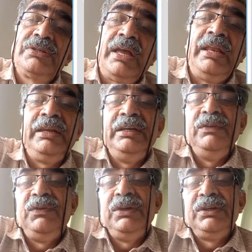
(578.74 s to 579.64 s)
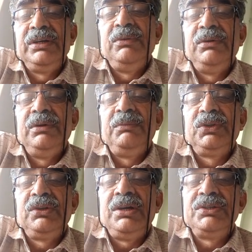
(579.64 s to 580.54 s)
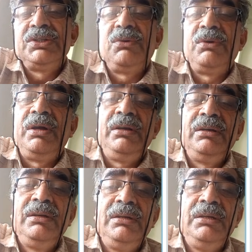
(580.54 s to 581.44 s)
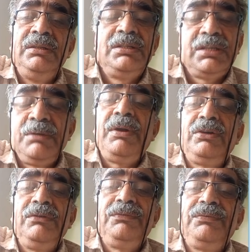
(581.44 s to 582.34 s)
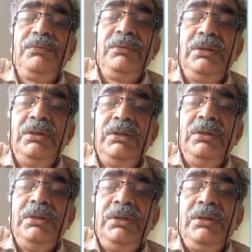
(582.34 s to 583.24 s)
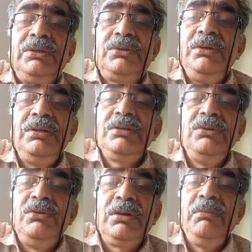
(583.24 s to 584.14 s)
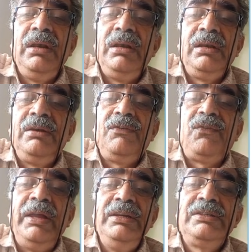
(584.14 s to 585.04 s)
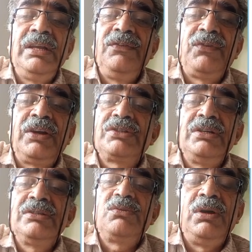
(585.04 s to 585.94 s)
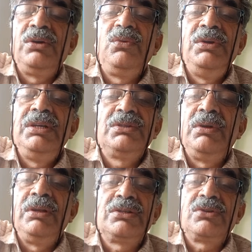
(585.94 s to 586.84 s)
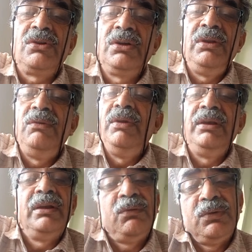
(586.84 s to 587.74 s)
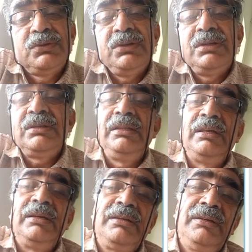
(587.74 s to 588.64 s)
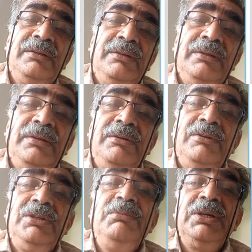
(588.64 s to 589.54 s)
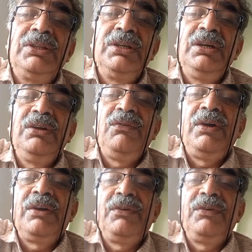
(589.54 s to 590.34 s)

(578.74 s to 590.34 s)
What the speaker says: and he defeated Prithviraj Chauhan. These are part of. So it is normal, fight and frictions, one who is very strong will win. Now also it is like that. The method of warfare